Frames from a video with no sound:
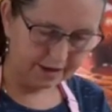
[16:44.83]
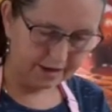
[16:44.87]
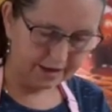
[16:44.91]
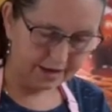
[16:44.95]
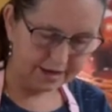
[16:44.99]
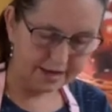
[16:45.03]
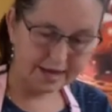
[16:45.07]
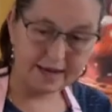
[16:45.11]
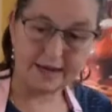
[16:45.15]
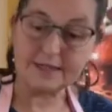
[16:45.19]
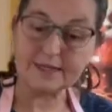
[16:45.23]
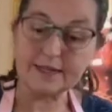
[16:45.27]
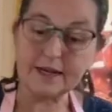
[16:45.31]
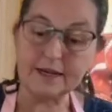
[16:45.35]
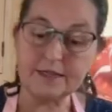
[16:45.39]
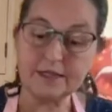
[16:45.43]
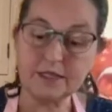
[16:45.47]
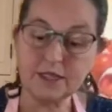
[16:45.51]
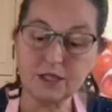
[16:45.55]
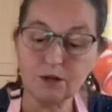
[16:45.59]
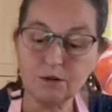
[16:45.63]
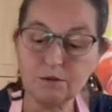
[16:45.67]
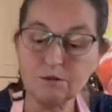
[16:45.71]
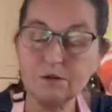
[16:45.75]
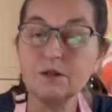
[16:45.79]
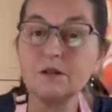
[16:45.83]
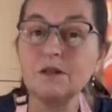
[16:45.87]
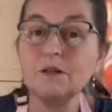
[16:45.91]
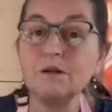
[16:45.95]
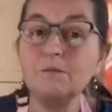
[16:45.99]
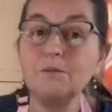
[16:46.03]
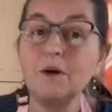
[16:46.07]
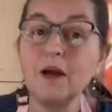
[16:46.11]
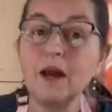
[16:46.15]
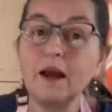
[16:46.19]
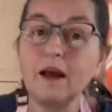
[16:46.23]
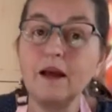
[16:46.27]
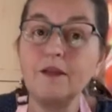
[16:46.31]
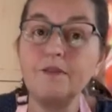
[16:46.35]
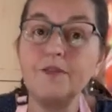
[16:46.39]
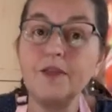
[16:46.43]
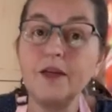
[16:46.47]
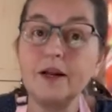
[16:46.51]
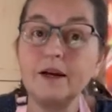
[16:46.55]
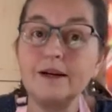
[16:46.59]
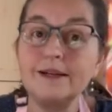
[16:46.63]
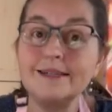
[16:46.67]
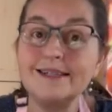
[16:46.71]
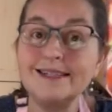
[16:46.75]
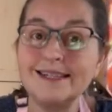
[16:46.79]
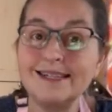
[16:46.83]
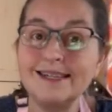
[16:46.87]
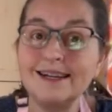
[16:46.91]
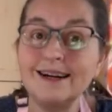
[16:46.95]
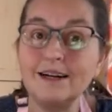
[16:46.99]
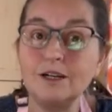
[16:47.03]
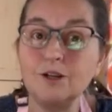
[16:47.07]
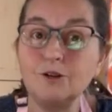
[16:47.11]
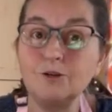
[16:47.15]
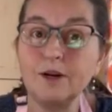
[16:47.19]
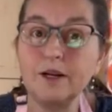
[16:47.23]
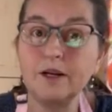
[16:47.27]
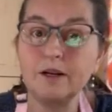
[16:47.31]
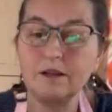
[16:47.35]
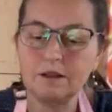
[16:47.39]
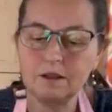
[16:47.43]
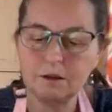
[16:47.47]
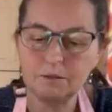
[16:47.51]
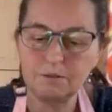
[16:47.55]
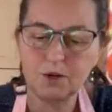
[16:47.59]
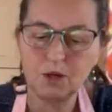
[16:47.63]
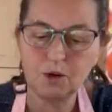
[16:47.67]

Yes, I soaked them and then I dehydrated them.